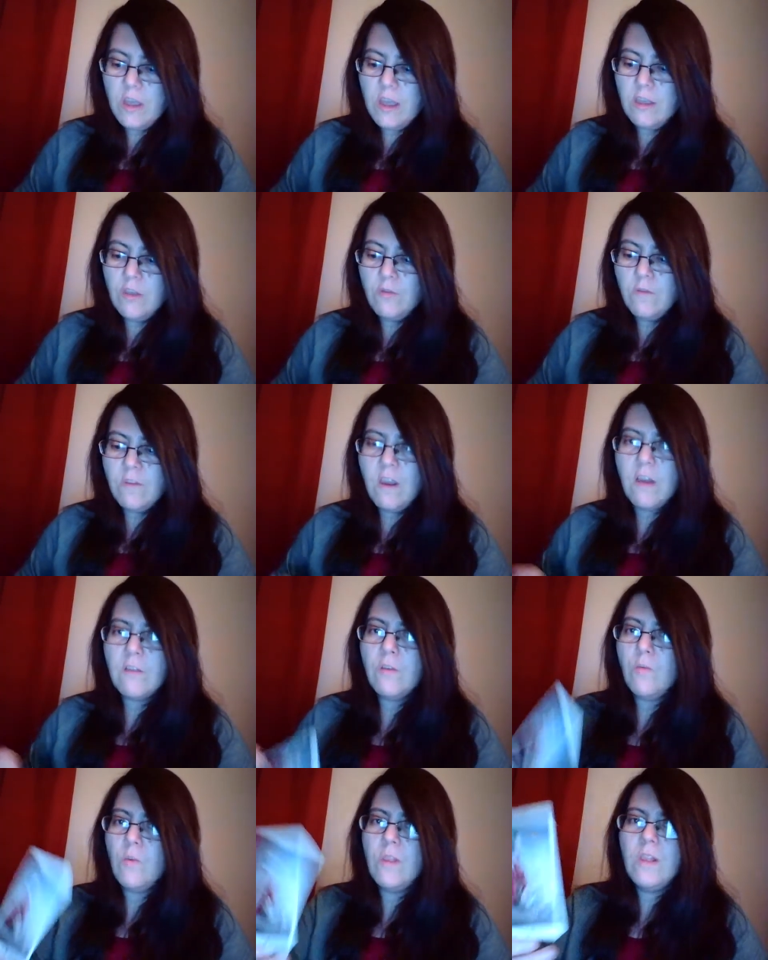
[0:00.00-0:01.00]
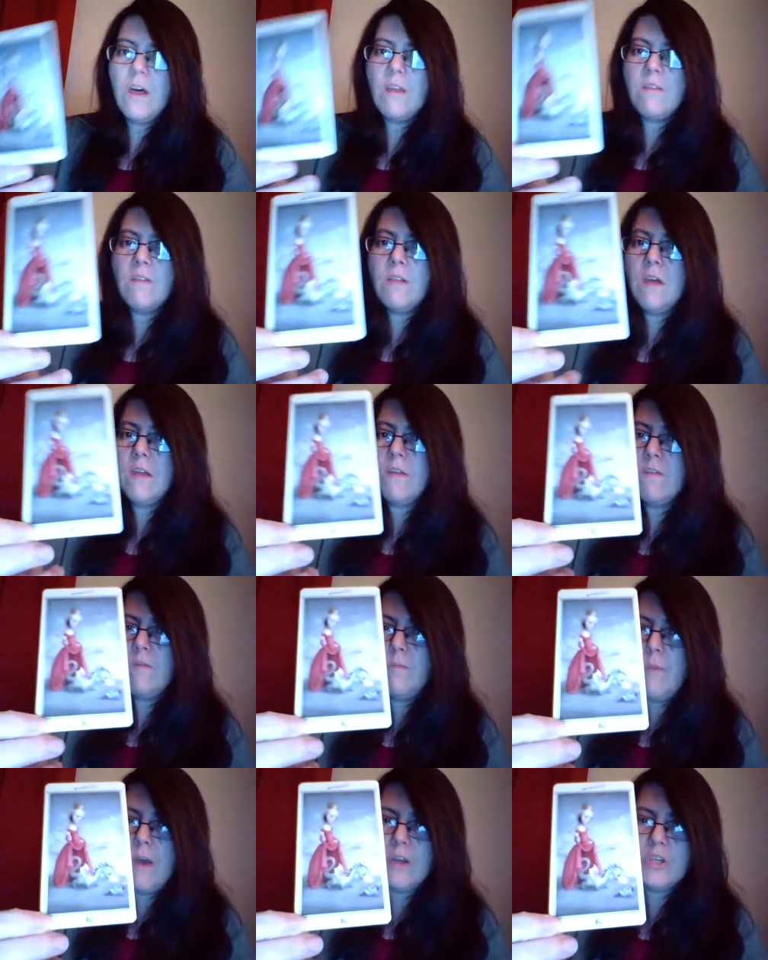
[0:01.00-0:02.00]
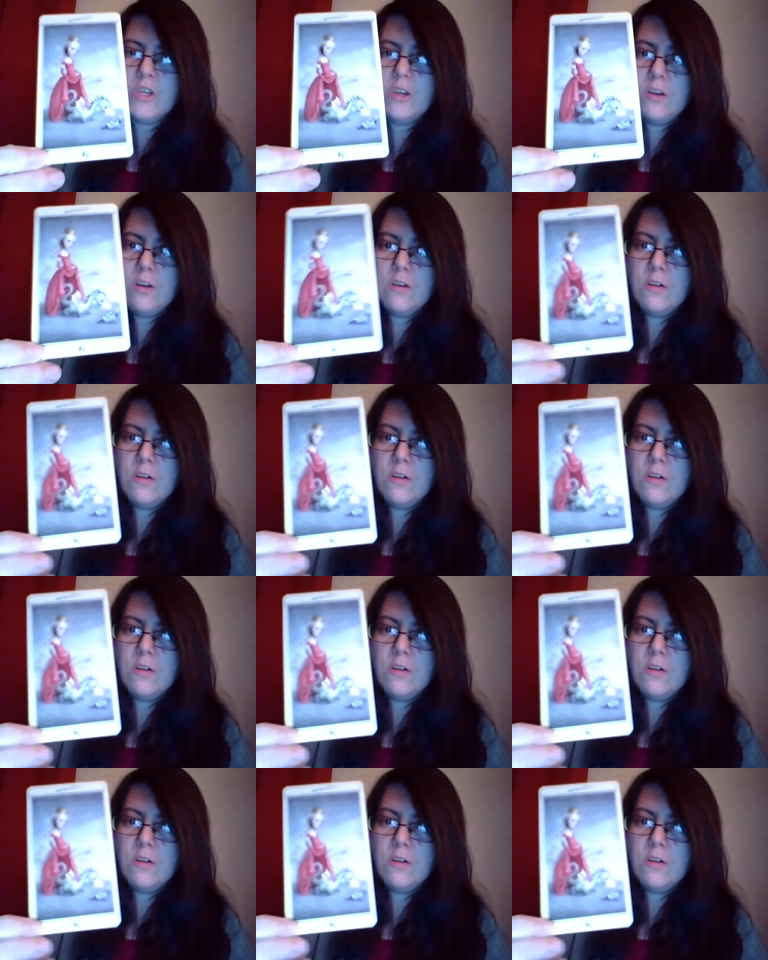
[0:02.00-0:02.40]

and you started with lots and lots of passion,